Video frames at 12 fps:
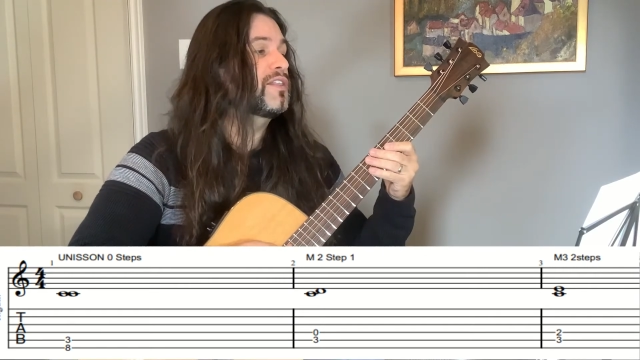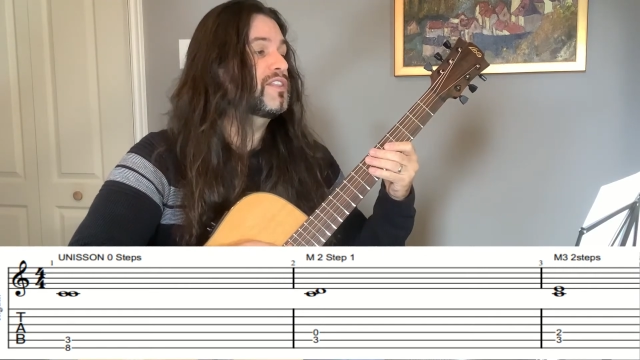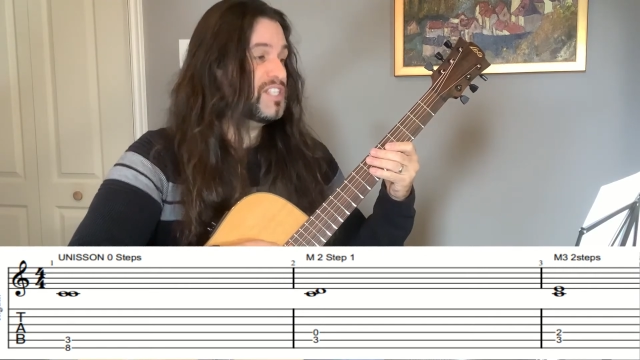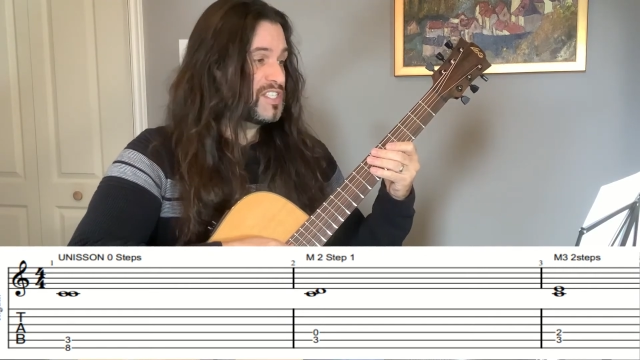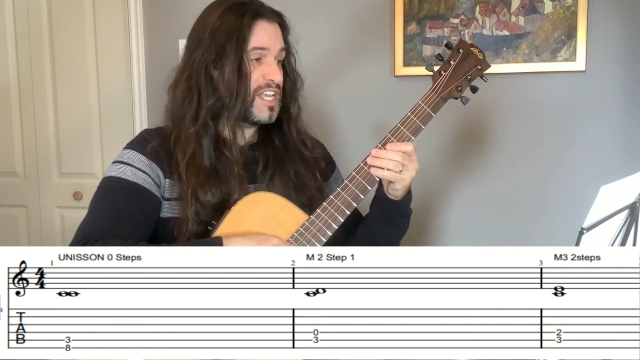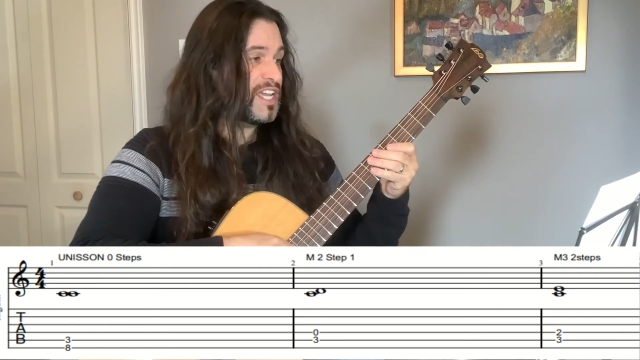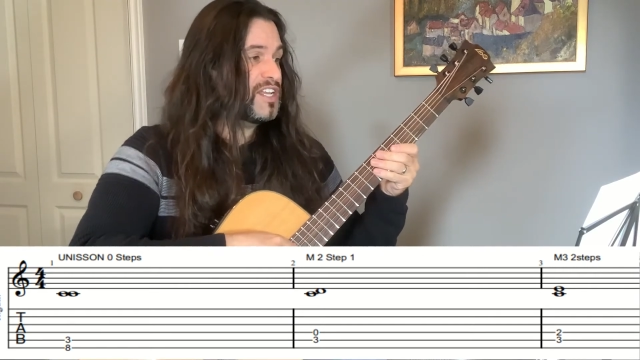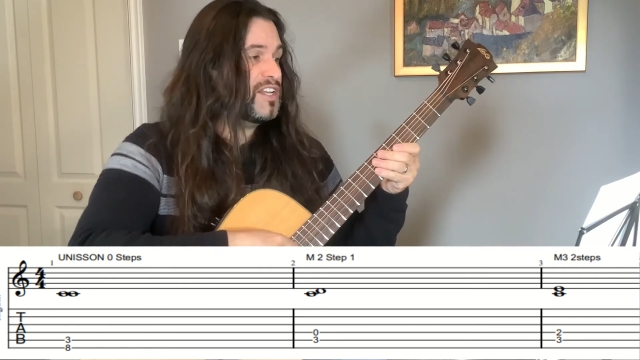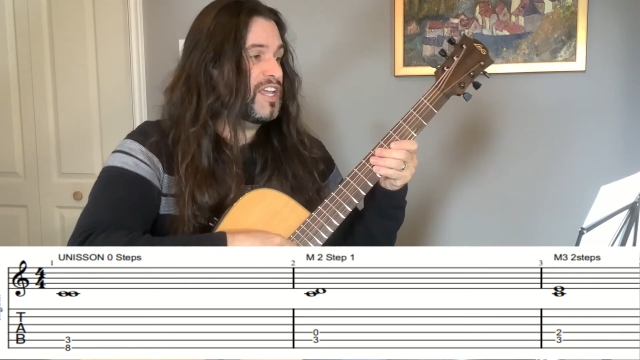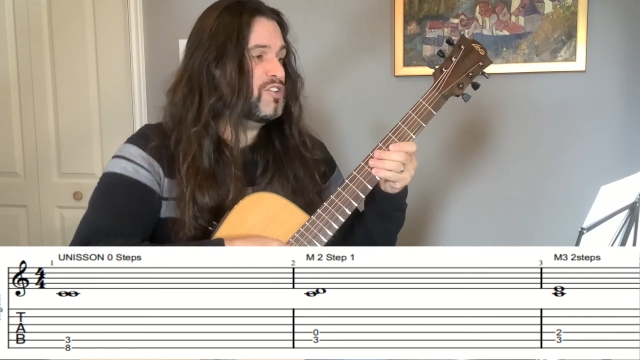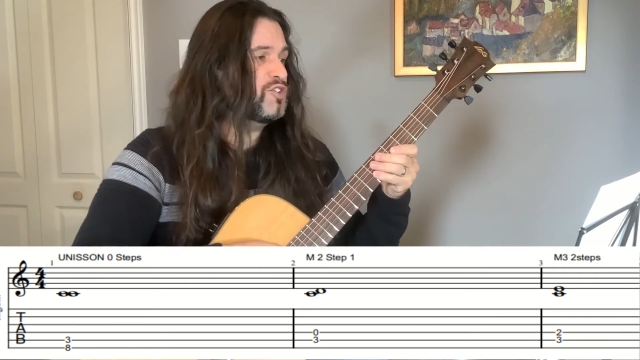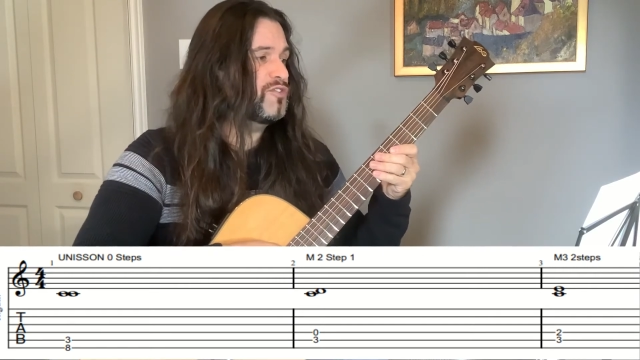The second
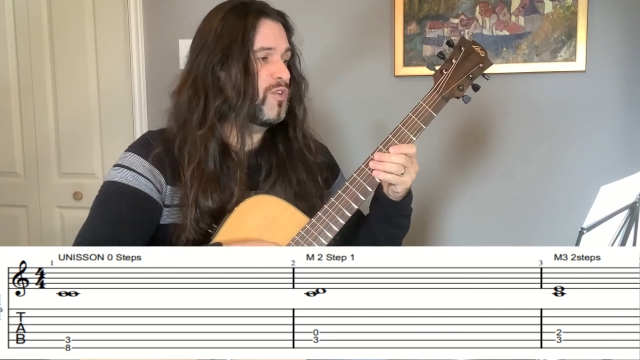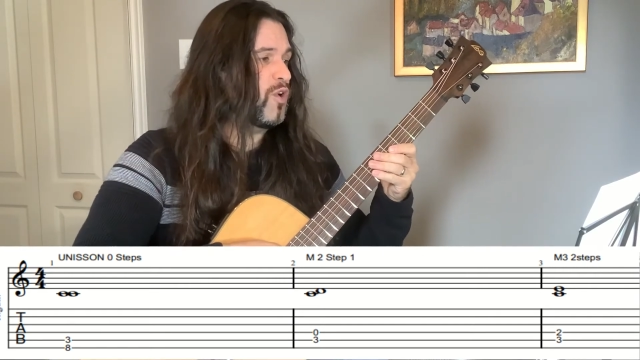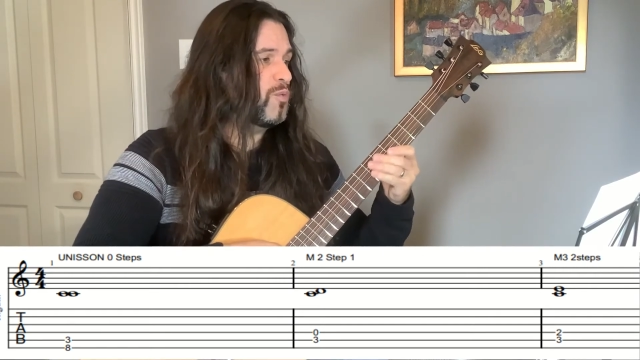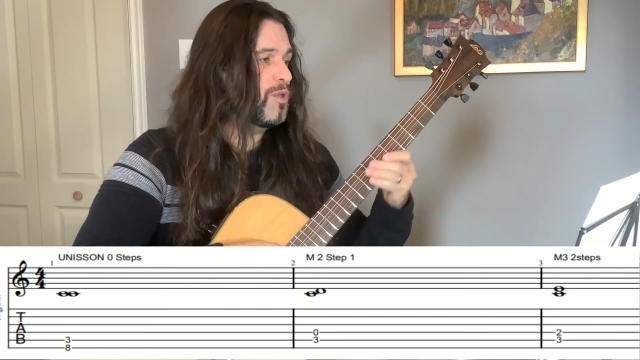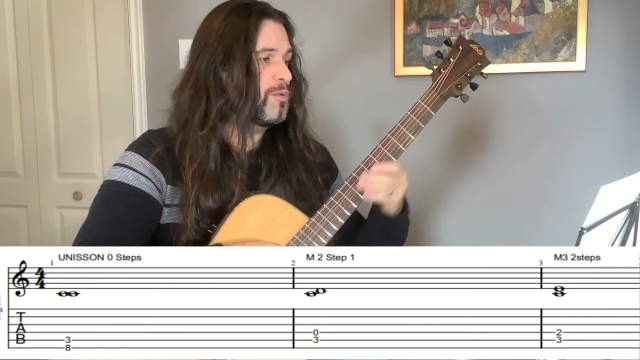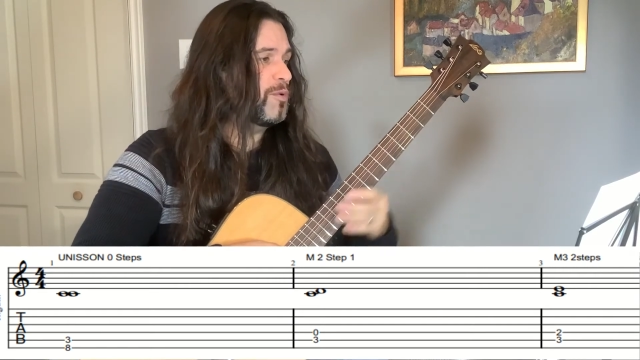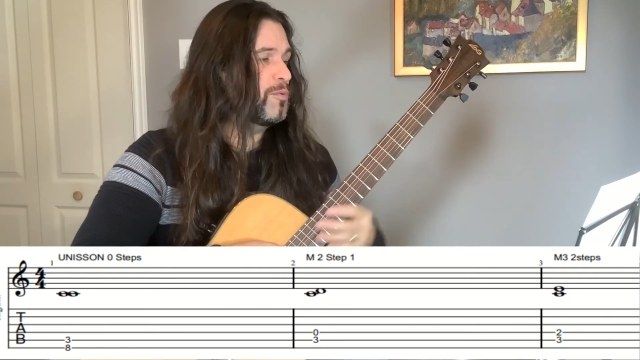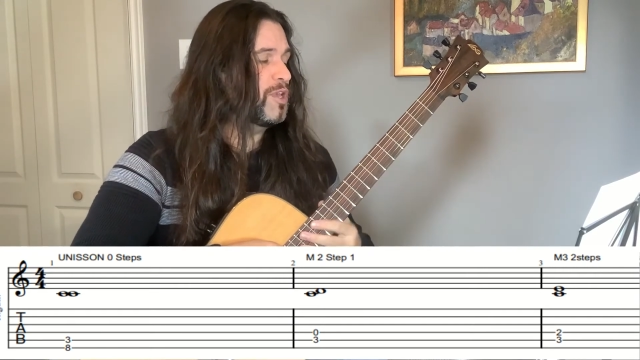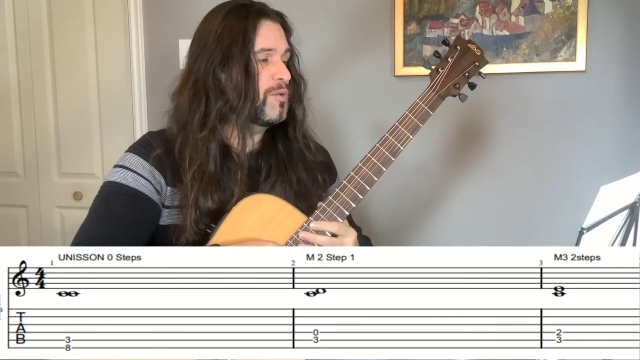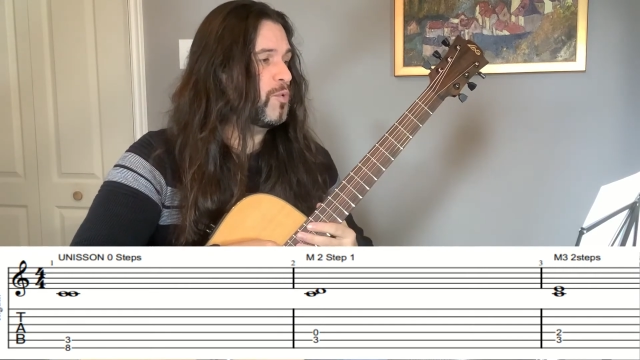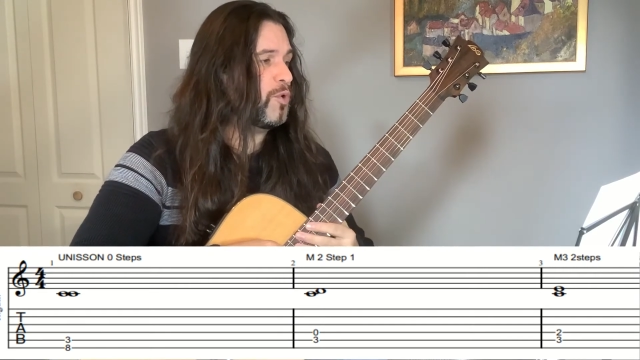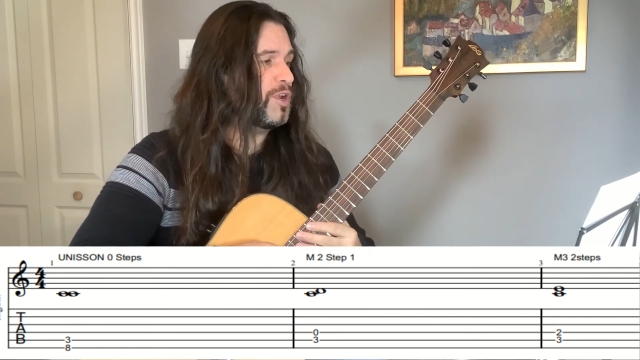interval, we will be
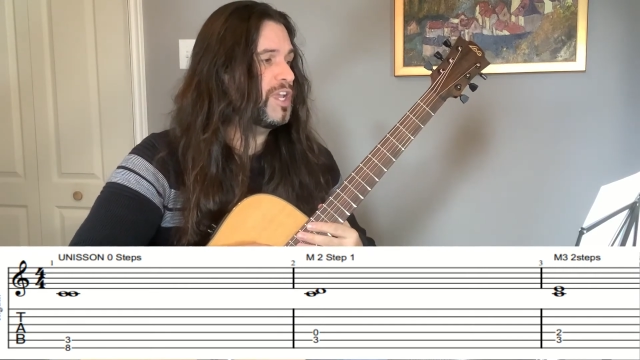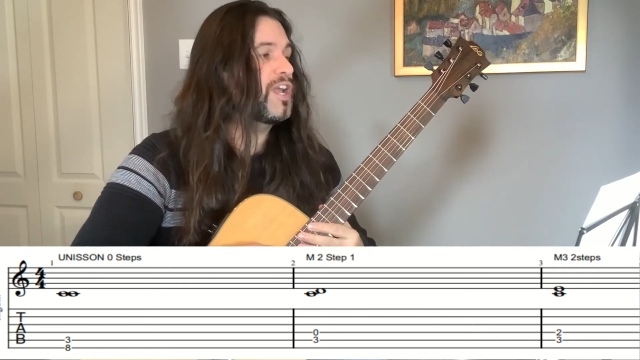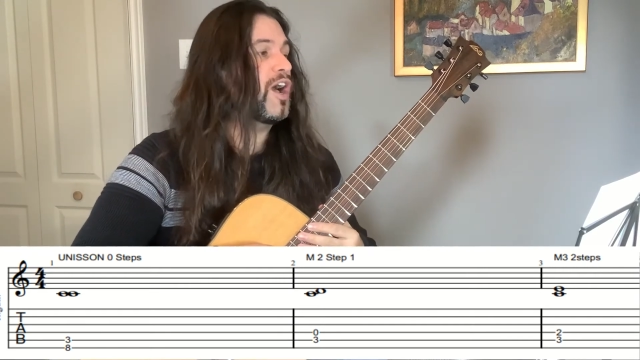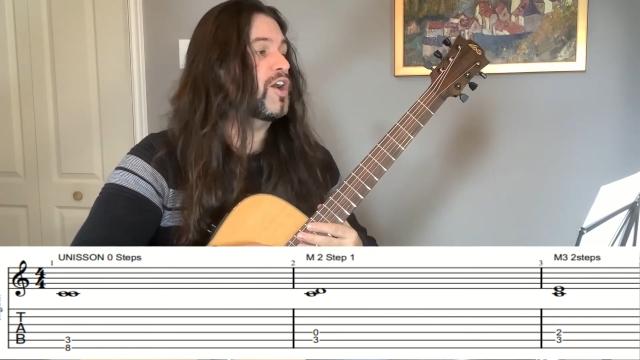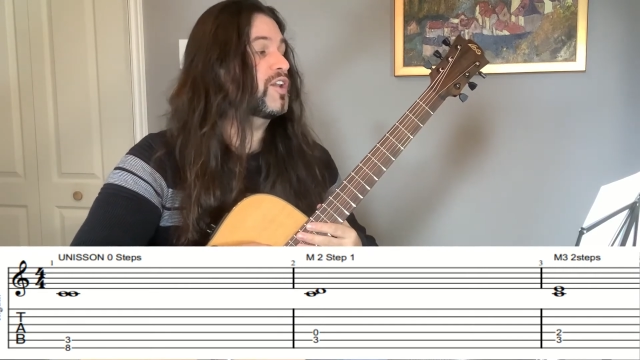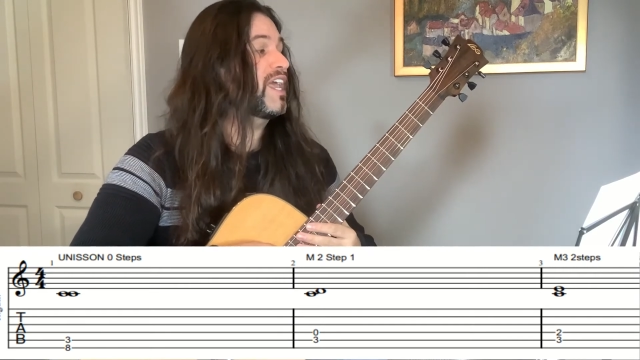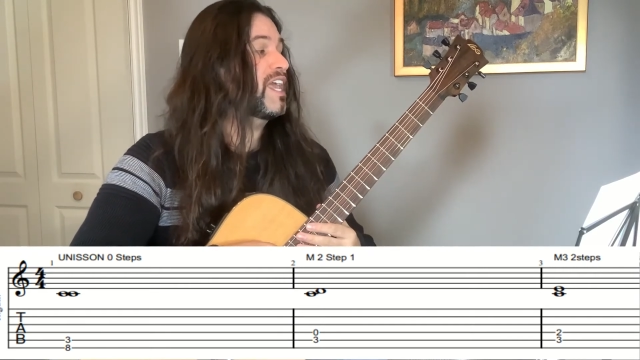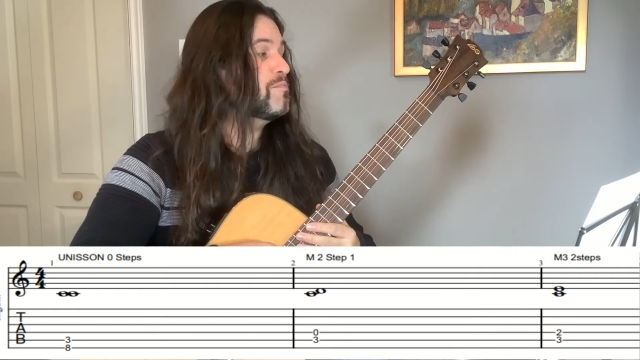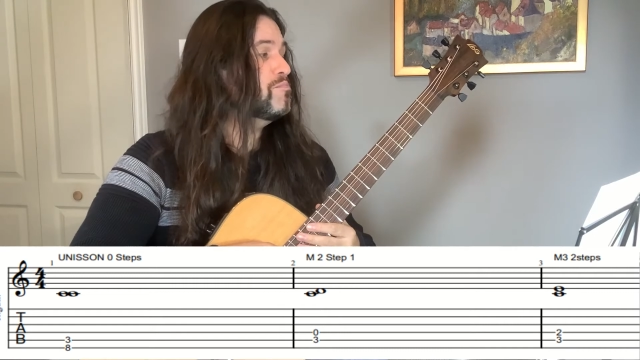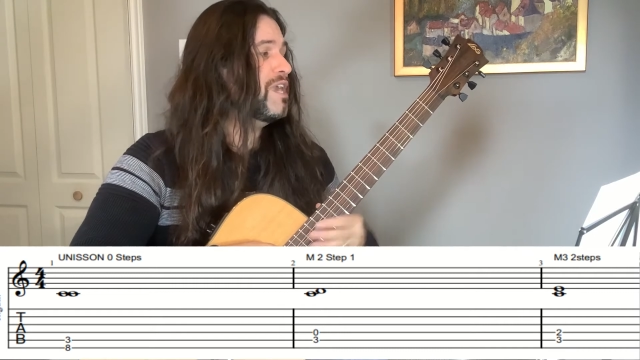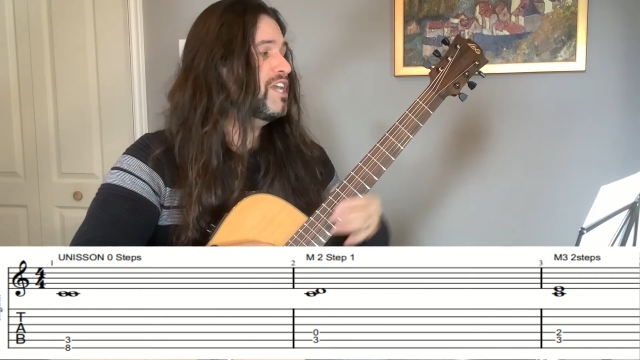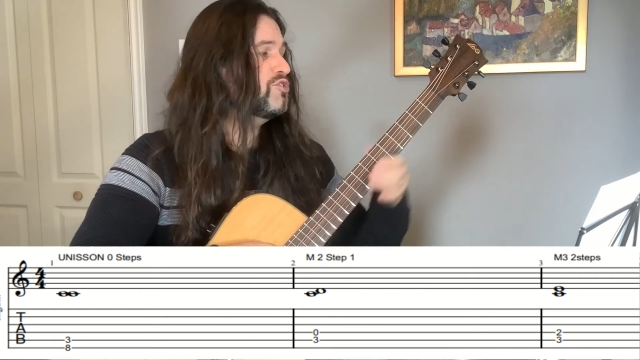working on a
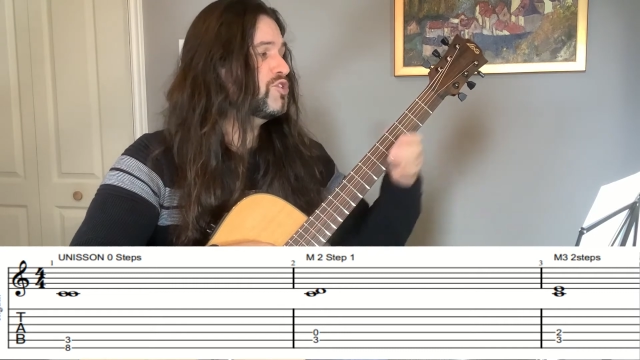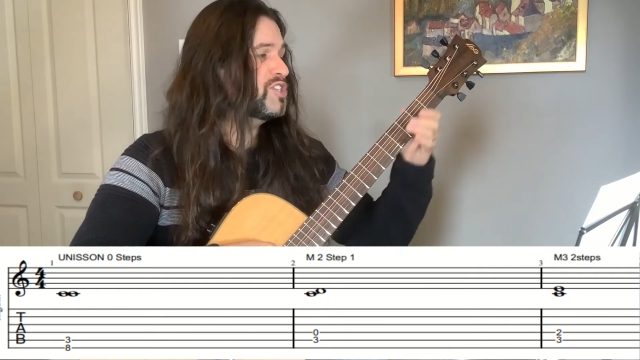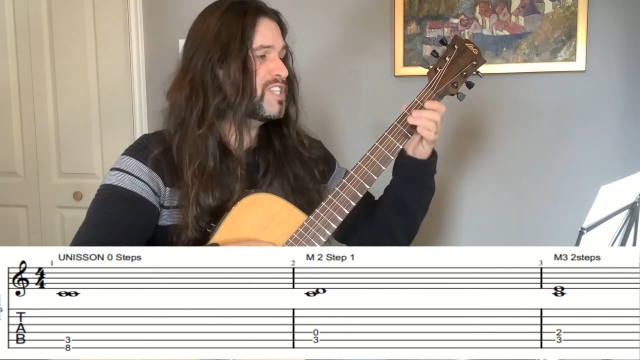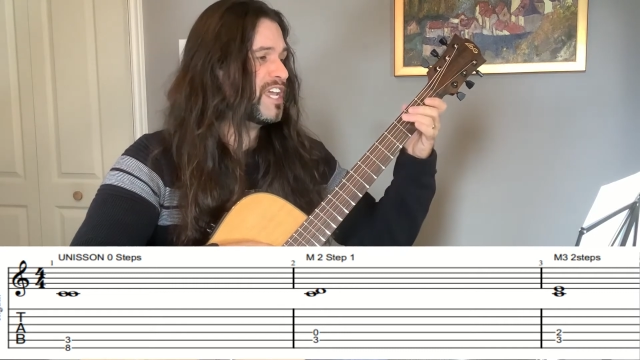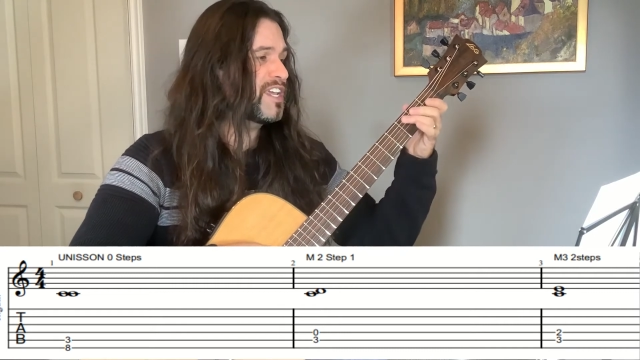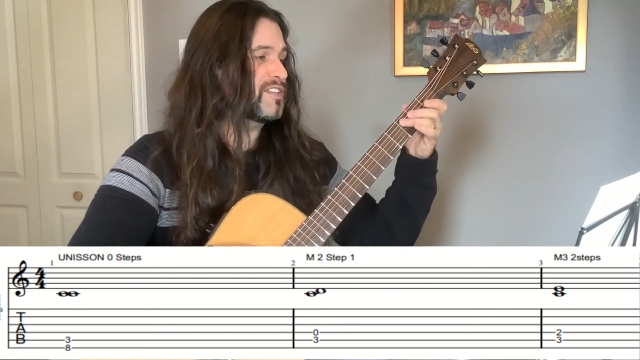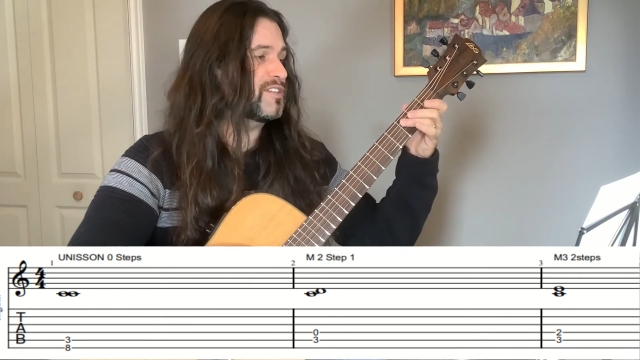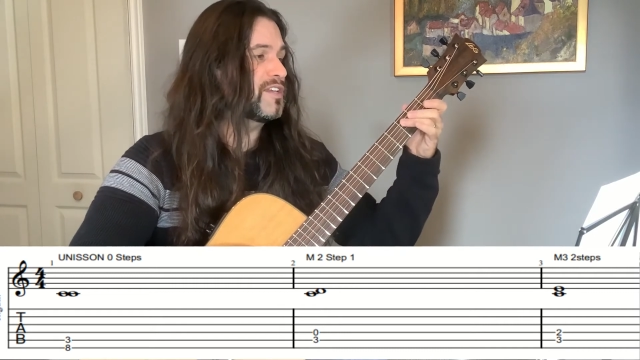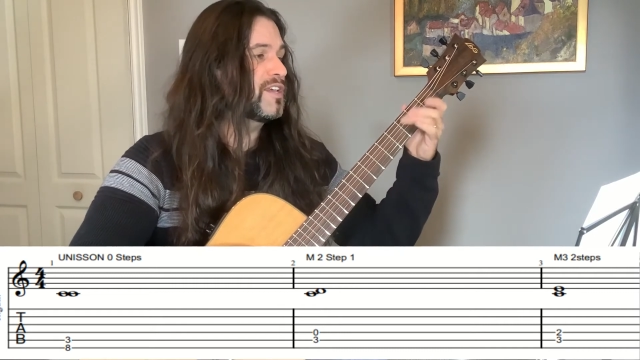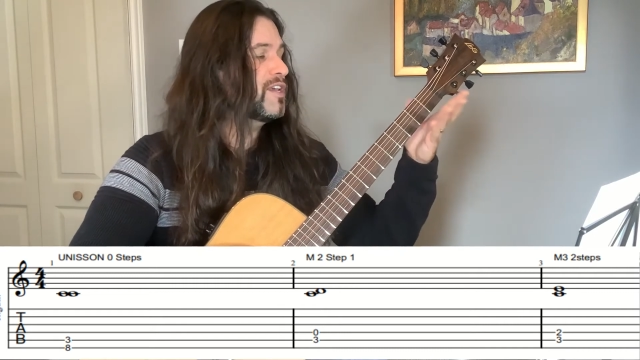major second.